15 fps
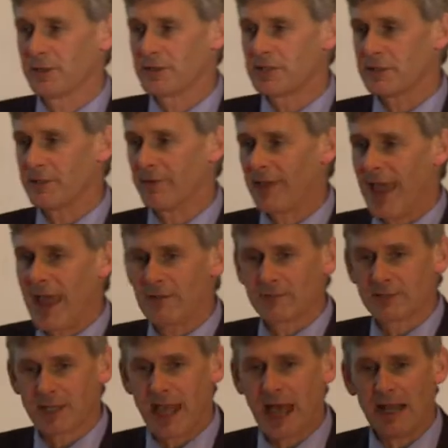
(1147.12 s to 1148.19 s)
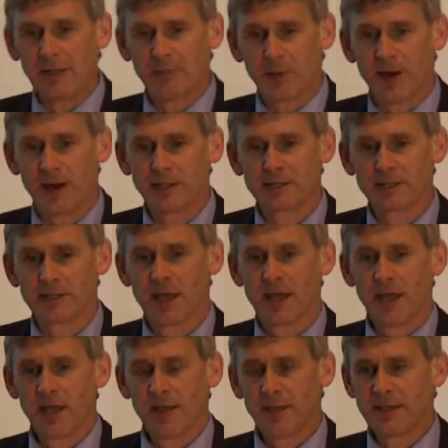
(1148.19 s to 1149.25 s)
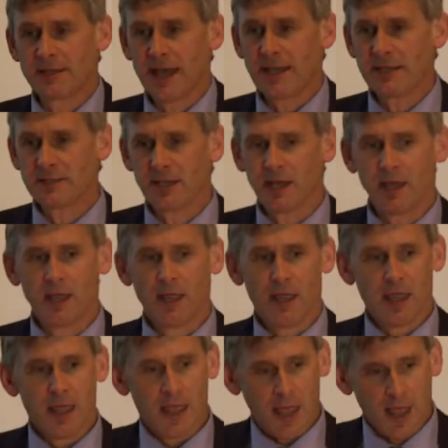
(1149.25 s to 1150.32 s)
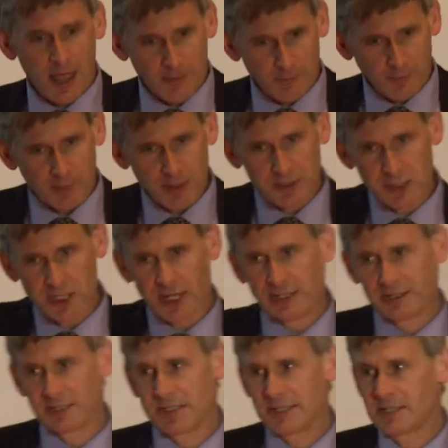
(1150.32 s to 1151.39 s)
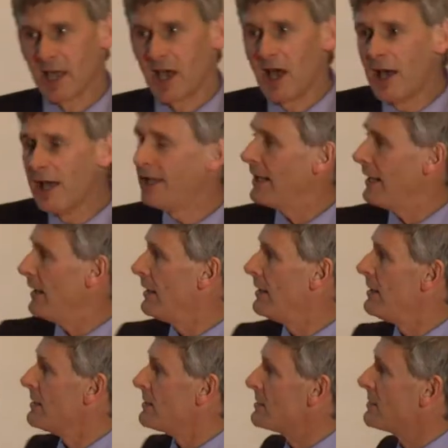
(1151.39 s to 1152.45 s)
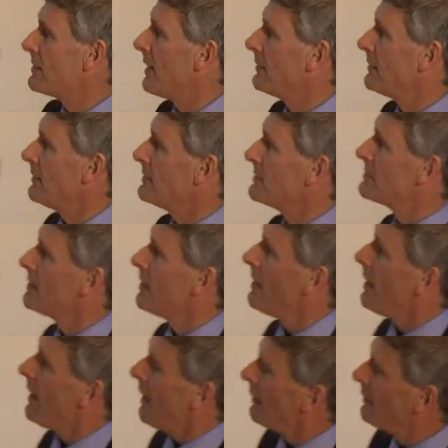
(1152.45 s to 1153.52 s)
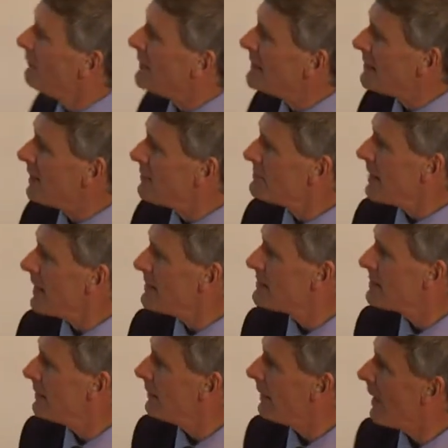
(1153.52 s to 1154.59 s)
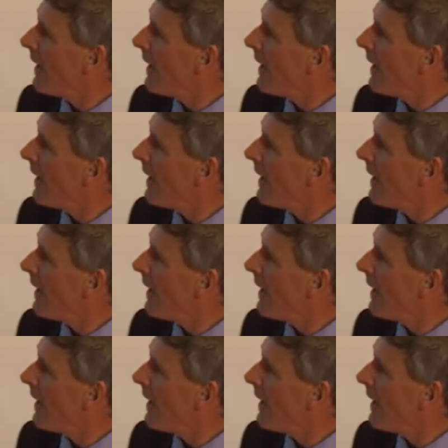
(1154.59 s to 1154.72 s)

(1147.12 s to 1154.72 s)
because it sort of counter-calibrates the data with Charles's earlier studies. And the video data